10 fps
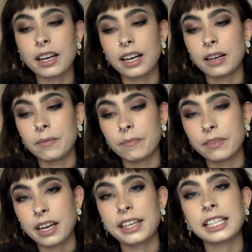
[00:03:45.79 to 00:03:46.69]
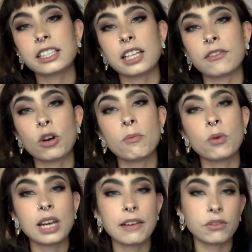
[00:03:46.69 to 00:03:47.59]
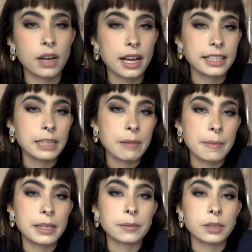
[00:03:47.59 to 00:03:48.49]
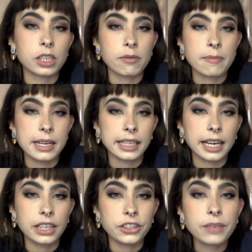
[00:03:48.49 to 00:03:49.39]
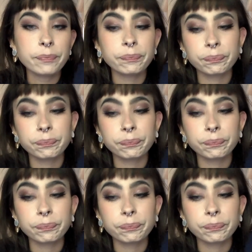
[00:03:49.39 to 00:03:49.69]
I think it's because I've got more level-headed. Maybe it's because I'm on medication.